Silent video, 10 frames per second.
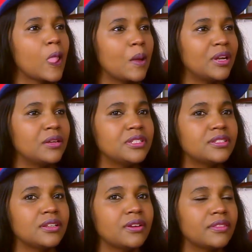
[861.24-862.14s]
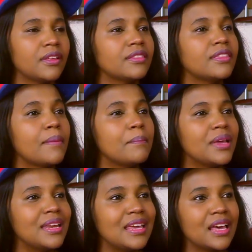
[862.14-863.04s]
But let me tell you, there are
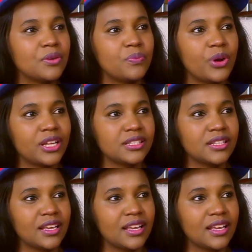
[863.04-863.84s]
many other brands